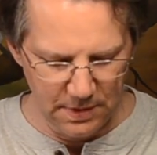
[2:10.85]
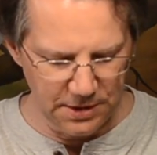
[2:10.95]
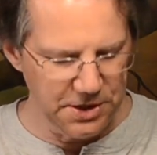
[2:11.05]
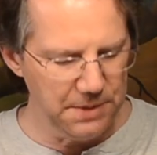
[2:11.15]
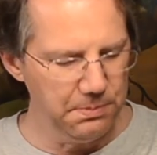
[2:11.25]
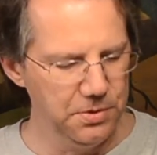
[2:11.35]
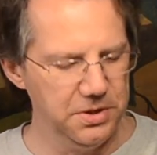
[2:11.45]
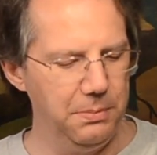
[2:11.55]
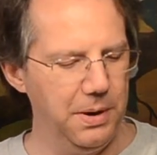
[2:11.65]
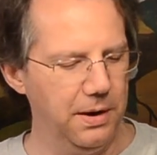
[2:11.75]
a cheap
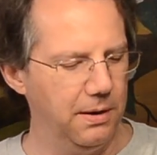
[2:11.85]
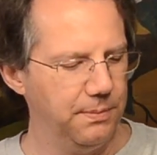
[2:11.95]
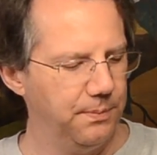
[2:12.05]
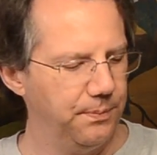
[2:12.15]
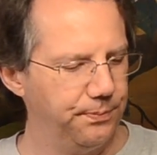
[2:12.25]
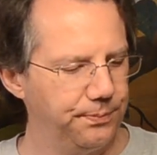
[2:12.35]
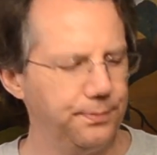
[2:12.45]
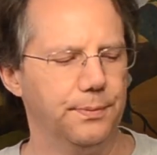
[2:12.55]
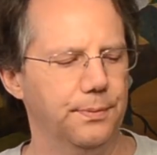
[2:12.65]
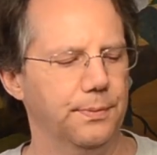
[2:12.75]
boozy beer.
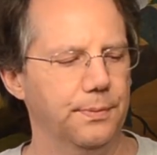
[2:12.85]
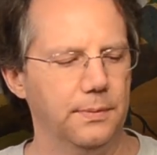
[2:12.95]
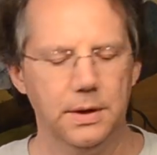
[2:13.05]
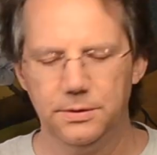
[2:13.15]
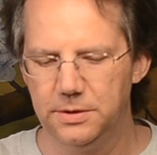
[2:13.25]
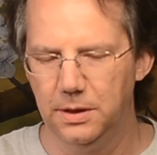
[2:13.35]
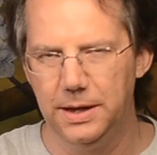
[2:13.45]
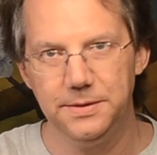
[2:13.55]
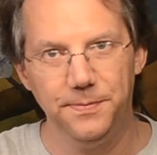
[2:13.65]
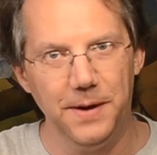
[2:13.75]
So
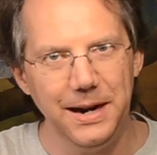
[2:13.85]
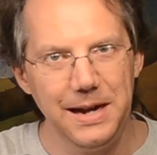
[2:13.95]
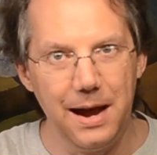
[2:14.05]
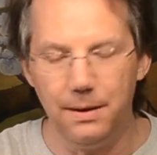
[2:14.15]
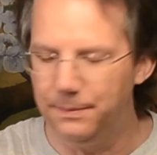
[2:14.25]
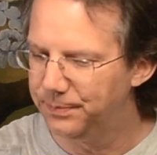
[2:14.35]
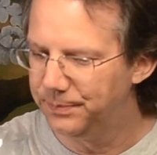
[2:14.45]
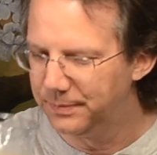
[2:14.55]
let's find out.